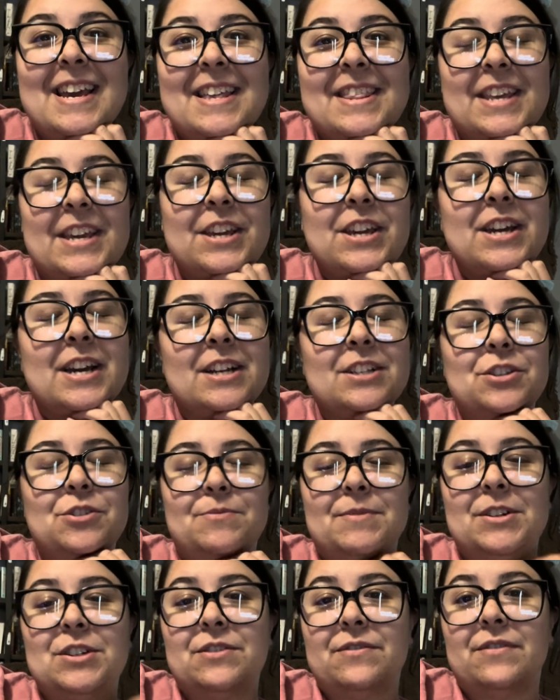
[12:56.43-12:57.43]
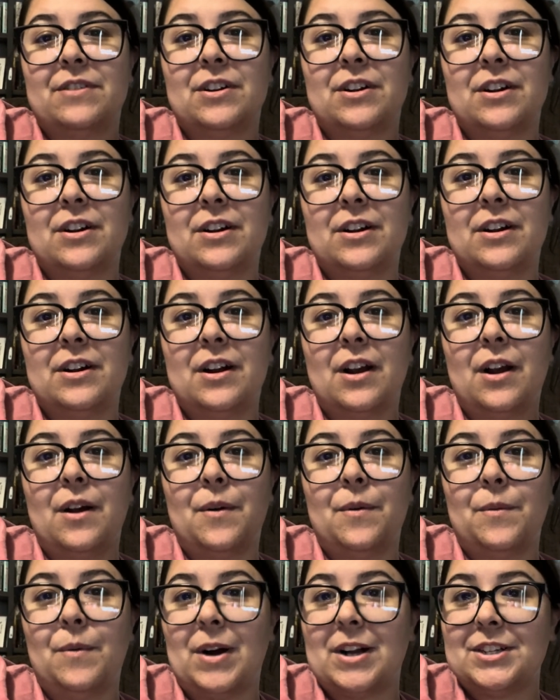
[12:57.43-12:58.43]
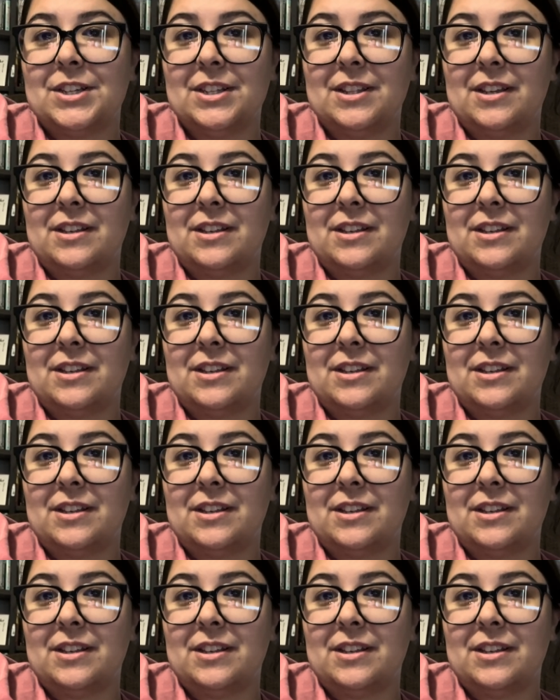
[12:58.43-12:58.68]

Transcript: thank you guys so much for watching